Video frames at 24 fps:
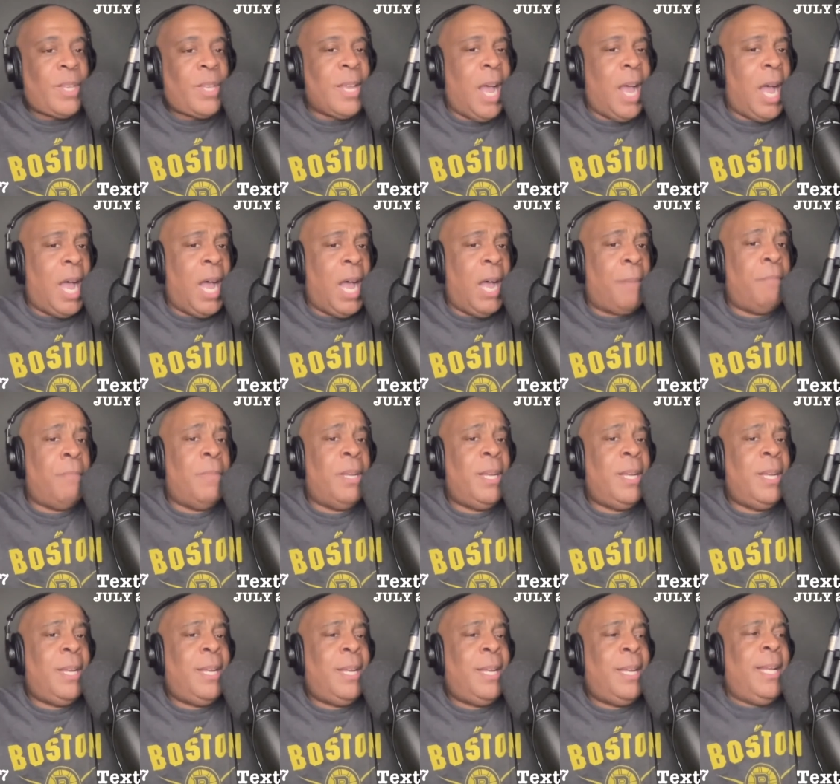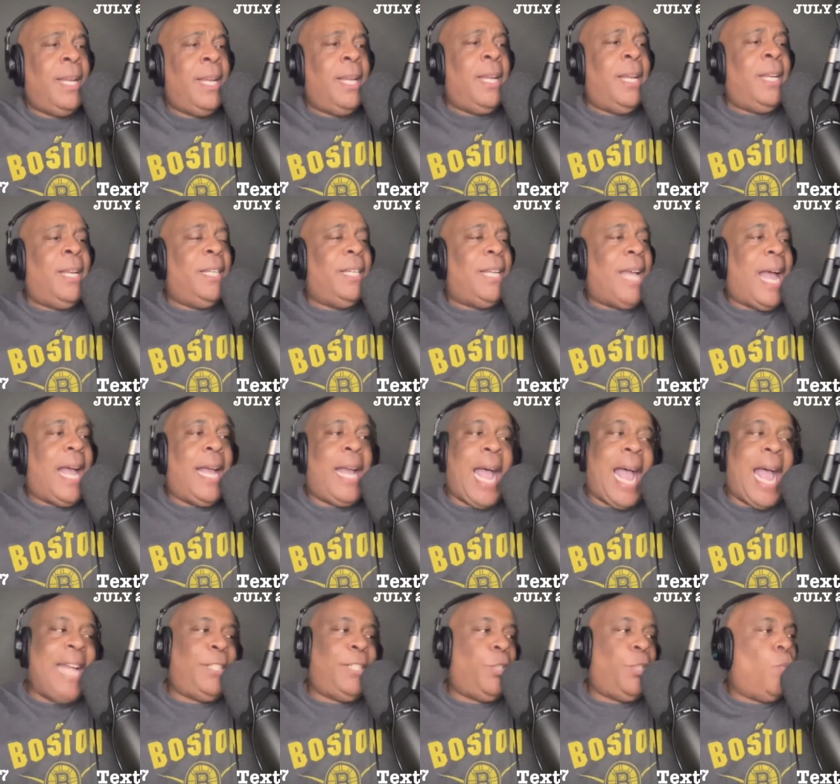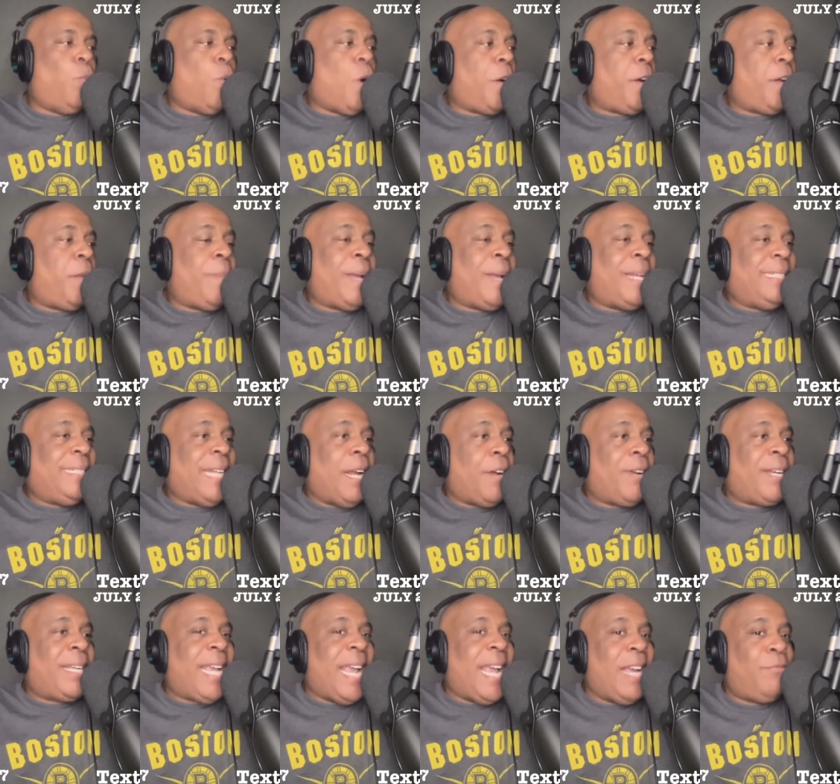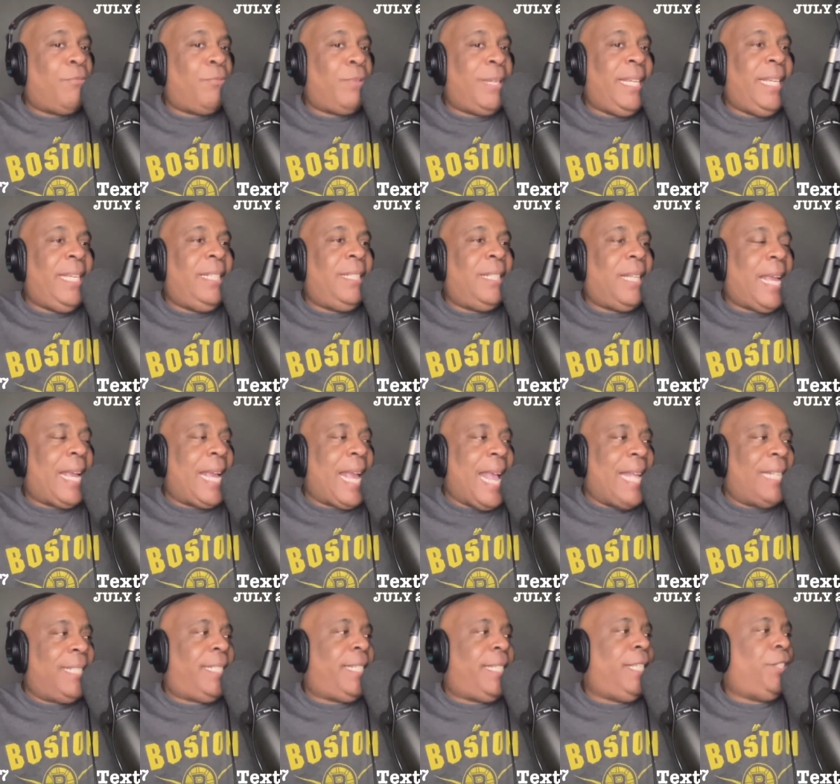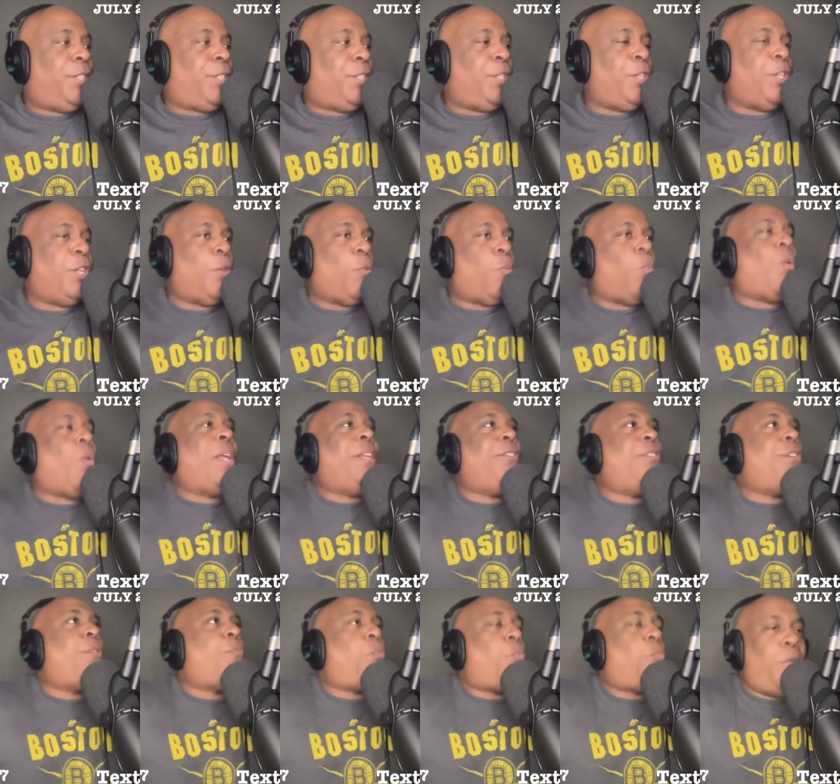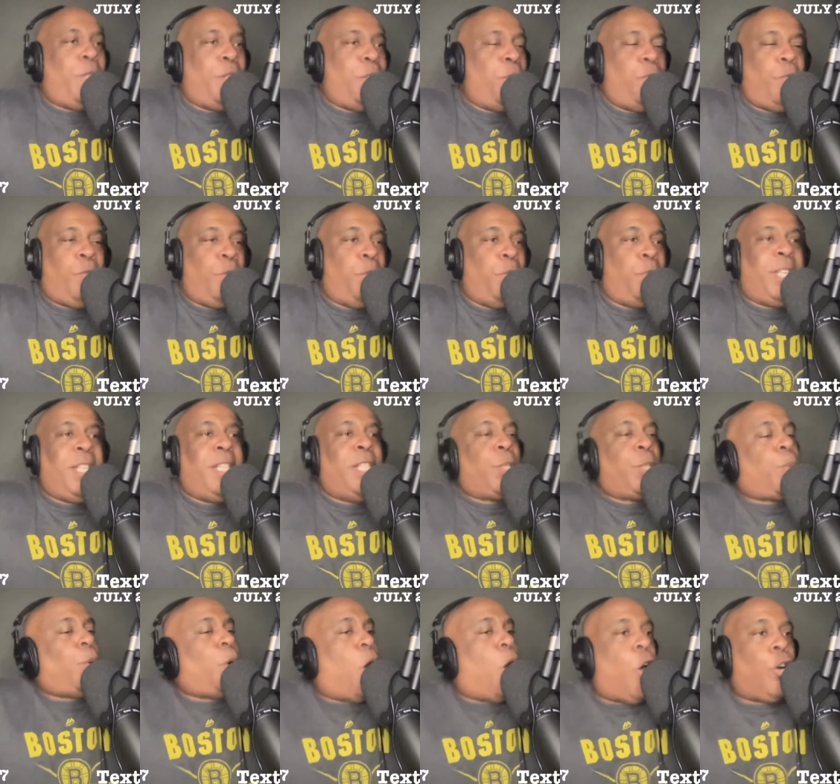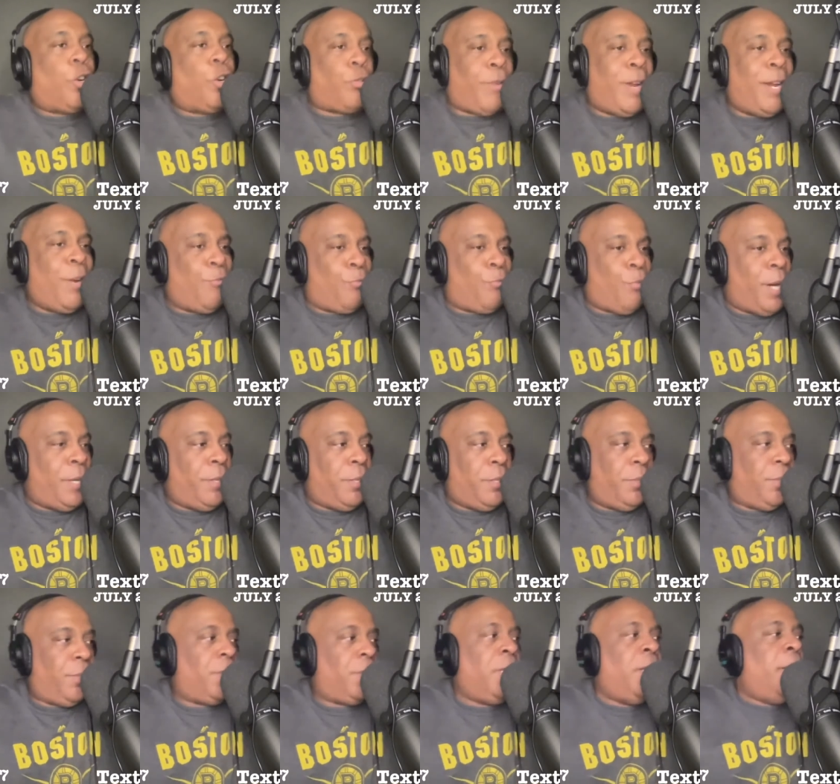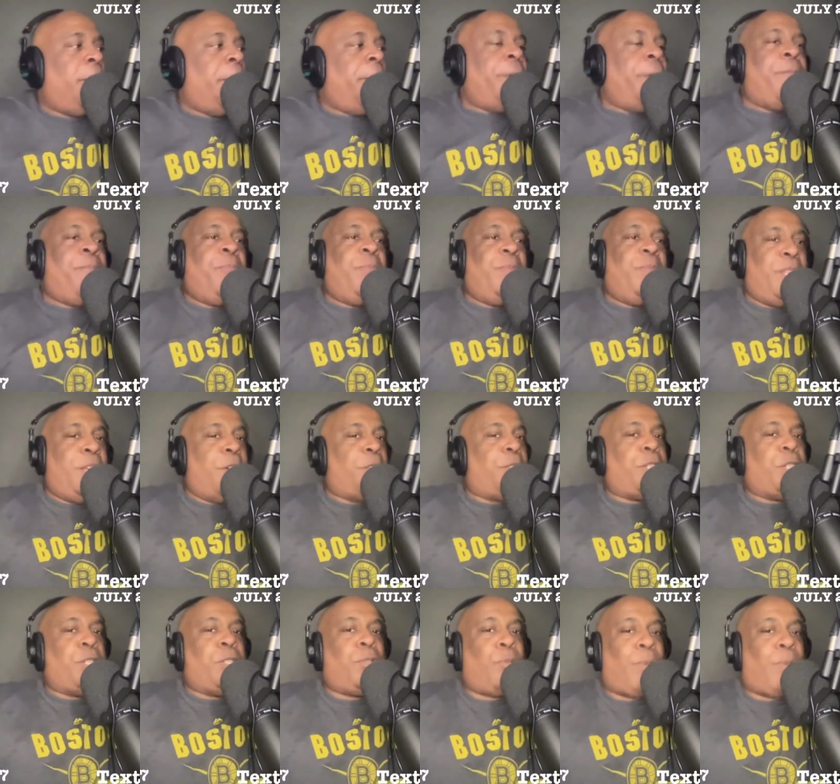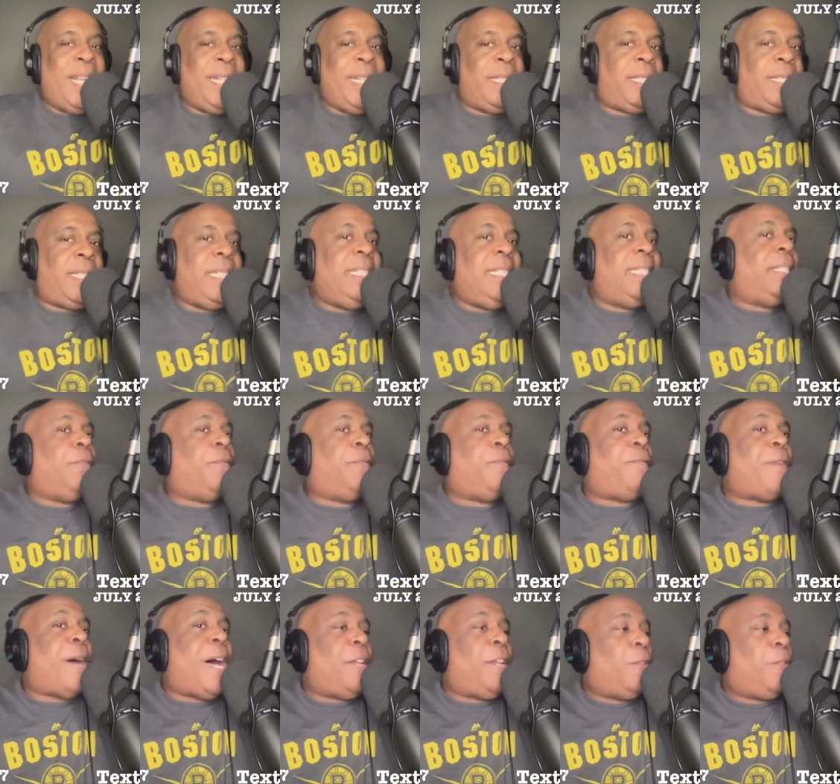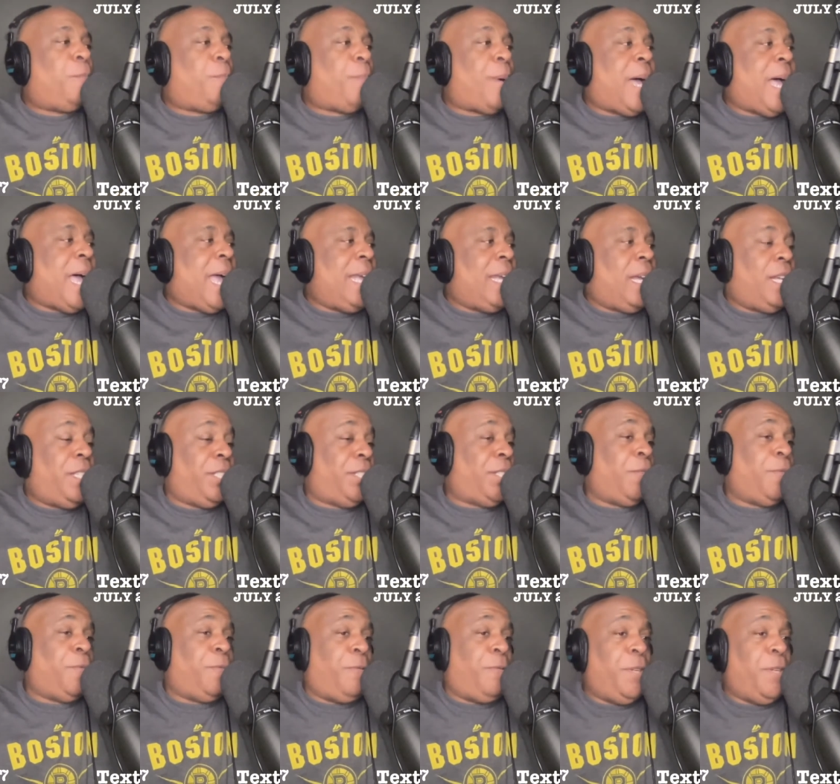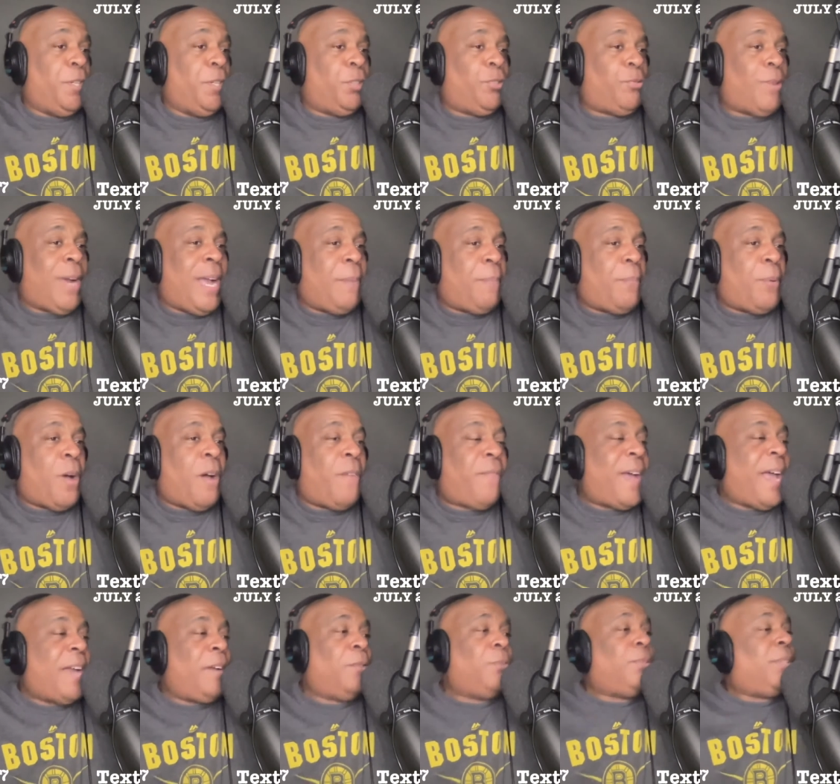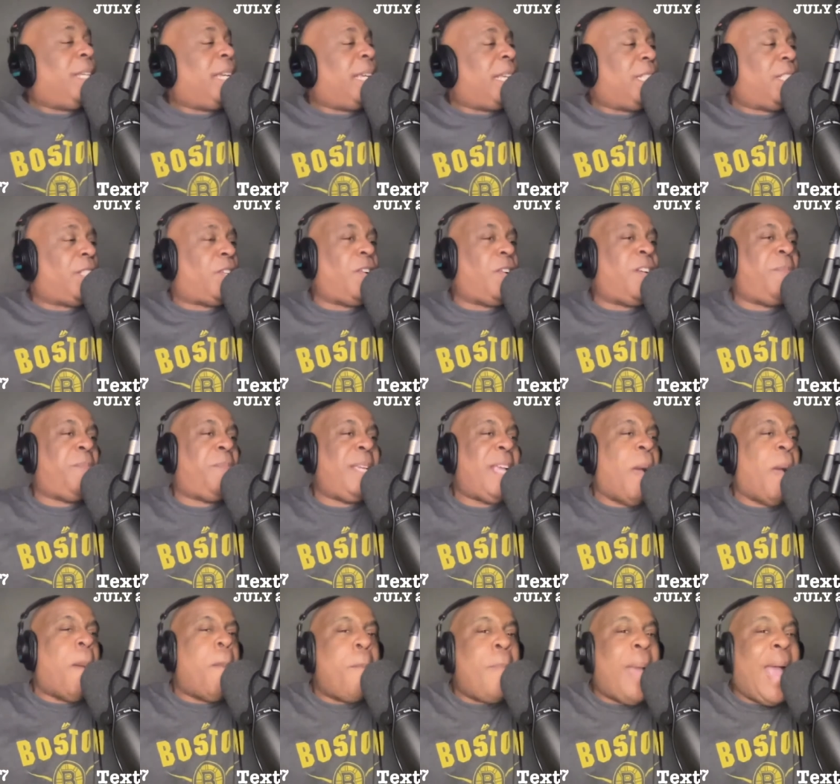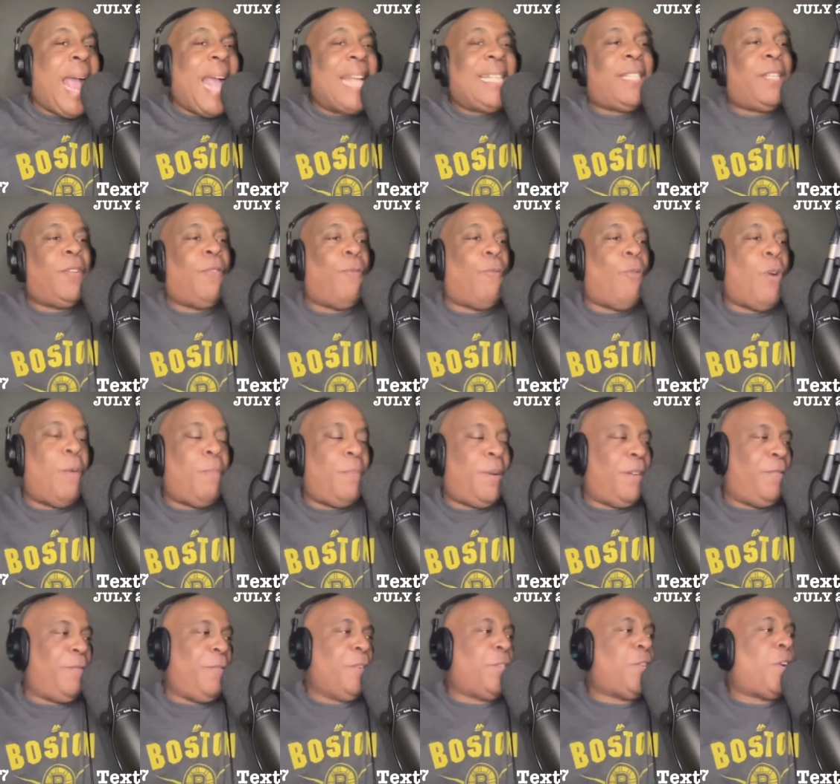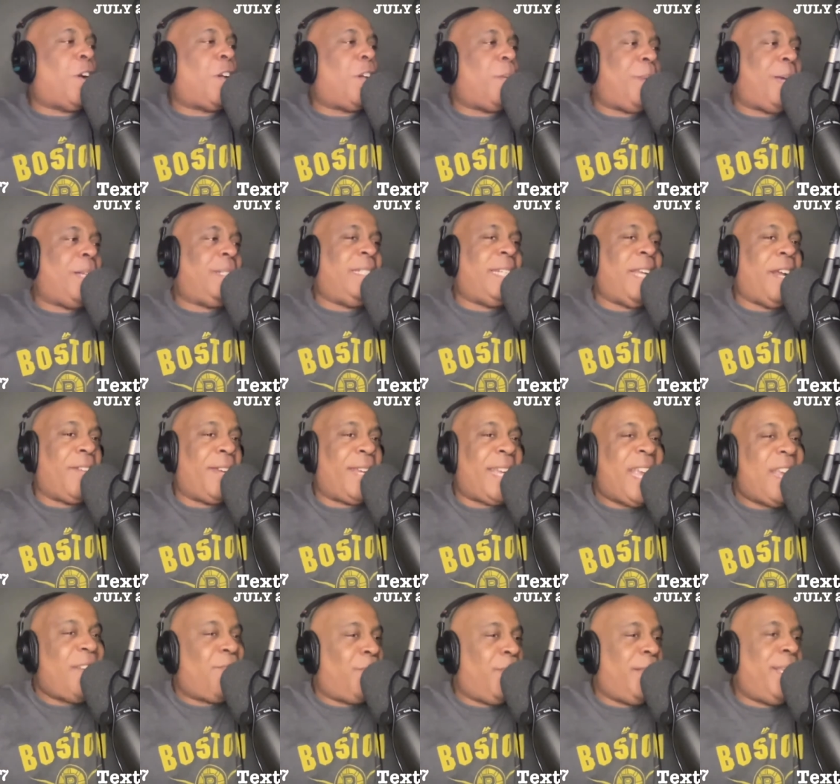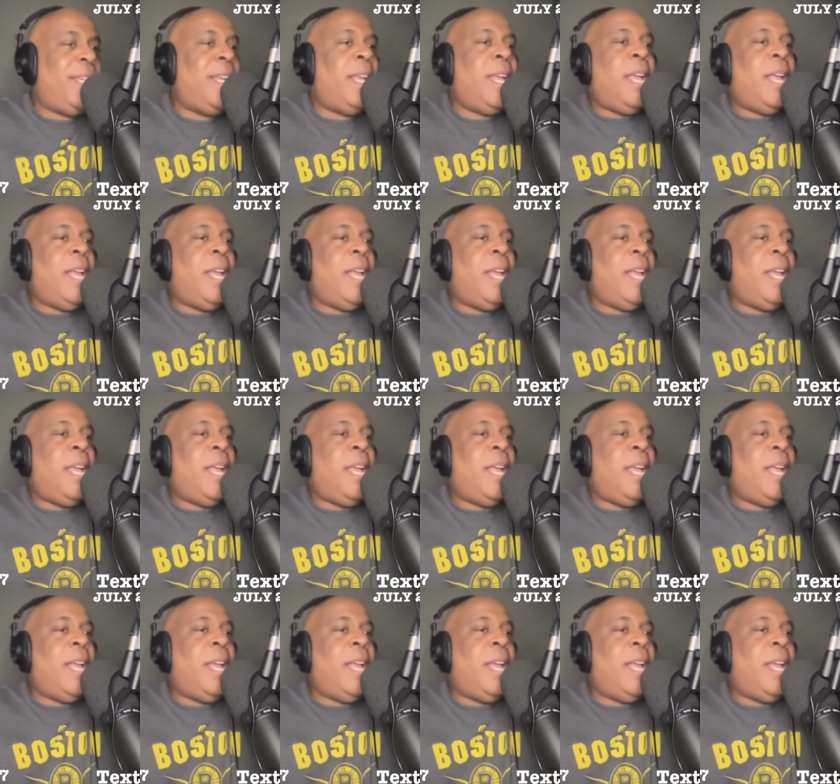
I do worry about Derrick Henry, like as he's, you see this with all great runners. There's a great season followed by a severe drop-off. I don't think it's going to be a massive one, but if you're talking about Derrick Henry